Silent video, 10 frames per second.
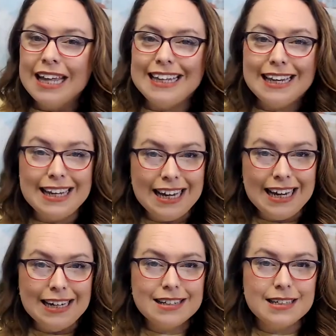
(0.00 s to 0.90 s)
You
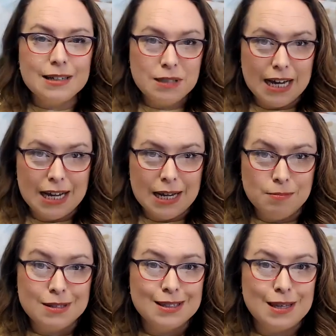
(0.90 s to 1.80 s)
need
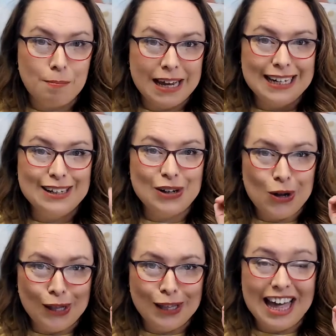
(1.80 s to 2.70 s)
sometimes somebody to
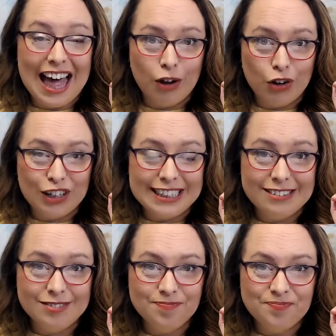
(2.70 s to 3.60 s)
call you out on it.